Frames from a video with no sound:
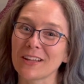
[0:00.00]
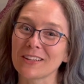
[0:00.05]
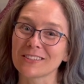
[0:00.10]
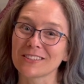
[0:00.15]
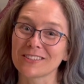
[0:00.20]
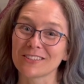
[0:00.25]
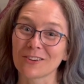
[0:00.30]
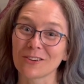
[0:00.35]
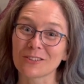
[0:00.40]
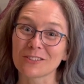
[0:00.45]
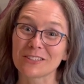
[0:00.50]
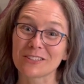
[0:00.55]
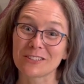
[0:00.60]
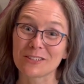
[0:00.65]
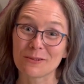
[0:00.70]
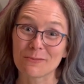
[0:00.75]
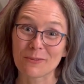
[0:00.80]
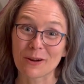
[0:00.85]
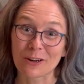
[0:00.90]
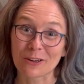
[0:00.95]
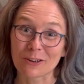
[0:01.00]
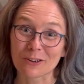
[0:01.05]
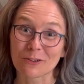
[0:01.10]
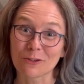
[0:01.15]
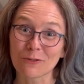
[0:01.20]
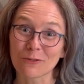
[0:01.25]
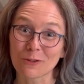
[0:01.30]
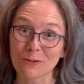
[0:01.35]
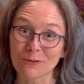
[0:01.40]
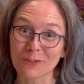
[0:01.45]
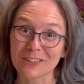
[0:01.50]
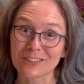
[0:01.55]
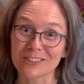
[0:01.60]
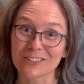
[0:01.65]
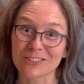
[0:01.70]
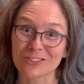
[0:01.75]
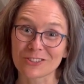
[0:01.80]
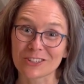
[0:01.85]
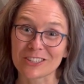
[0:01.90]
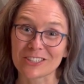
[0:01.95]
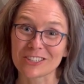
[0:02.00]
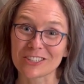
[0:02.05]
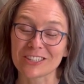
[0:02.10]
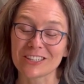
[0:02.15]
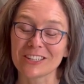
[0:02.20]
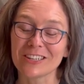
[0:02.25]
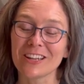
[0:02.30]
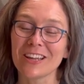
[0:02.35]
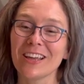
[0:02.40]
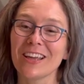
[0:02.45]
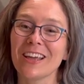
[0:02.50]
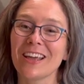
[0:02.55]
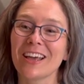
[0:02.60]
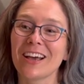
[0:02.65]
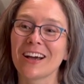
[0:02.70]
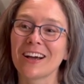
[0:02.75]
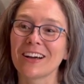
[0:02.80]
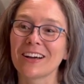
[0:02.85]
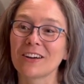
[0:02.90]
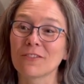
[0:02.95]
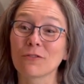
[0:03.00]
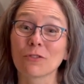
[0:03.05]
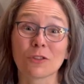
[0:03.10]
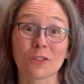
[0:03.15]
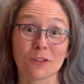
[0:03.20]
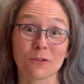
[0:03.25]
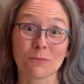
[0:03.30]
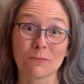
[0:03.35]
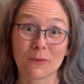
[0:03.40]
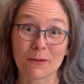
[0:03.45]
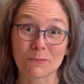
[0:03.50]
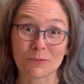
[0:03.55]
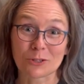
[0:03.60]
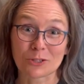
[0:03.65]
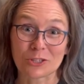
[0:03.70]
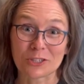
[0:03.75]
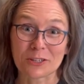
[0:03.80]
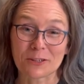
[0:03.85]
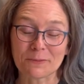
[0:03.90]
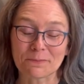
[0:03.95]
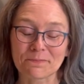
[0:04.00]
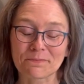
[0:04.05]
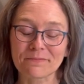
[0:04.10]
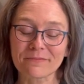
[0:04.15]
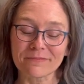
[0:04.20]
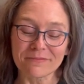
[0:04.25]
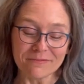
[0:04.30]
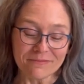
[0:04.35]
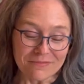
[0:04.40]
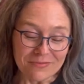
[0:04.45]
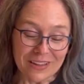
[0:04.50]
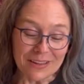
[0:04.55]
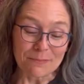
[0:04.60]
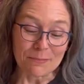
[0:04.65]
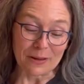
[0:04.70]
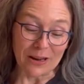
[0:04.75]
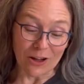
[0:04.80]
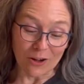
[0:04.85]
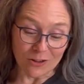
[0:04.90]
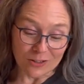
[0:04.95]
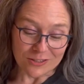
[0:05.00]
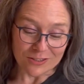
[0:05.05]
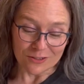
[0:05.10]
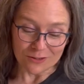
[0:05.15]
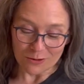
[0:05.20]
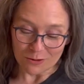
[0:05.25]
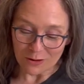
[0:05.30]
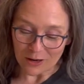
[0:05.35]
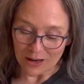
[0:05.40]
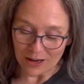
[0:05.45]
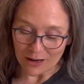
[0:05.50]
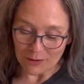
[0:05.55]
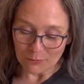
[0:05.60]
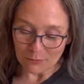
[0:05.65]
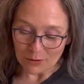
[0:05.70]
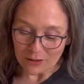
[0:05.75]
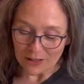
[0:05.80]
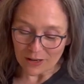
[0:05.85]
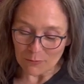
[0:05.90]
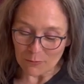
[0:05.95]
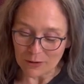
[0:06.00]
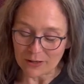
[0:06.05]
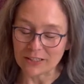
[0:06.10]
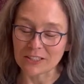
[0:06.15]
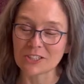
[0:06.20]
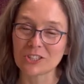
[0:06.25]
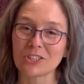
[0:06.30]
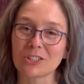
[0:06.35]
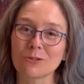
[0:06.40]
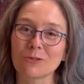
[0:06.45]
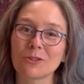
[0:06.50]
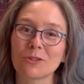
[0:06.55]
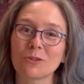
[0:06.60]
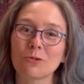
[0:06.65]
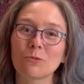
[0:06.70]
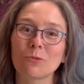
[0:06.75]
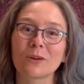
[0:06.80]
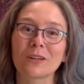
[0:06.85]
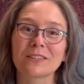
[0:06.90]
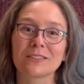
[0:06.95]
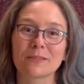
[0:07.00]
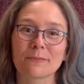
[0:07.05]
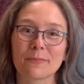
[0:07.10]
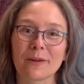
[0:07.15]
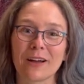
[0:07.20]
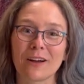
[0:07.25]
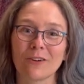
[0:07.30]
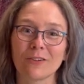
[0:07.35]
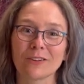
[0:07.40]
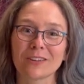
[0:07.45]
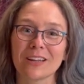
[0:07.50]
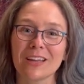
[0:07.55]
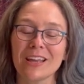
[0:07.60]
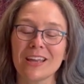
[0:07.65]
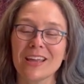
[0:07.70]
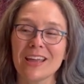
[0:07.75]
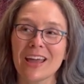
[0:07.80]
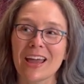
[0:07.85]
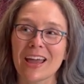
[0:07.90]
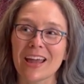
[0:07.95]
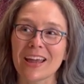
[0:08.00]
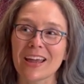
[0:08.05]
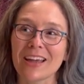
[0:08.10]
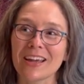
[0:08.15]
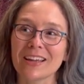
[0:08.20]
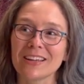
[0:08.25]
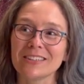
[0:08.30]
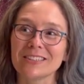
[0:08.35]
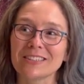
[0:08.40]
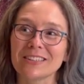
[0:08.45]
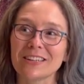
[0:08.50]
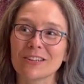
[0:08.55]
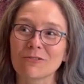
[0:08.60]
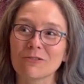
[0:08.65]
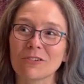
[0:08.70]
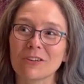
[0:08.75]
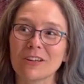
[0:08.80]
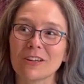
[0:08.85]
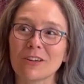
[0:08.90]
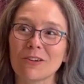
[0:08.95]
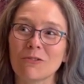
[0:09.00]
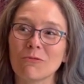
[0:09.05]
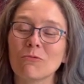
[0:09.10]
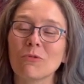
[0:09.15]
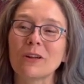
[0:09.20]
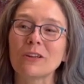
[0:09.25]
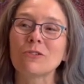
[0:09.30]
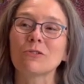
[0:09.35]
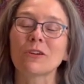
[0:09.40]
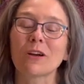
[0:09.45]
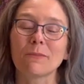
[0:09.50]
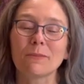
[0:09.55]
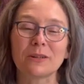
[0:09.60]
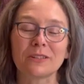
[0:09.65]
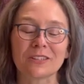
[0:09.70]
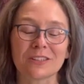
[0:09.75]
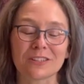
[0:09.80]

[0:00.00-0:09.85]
starts tomorrow for registration for the membership. But also, really I wanted to share with you what it's about. And when you come into the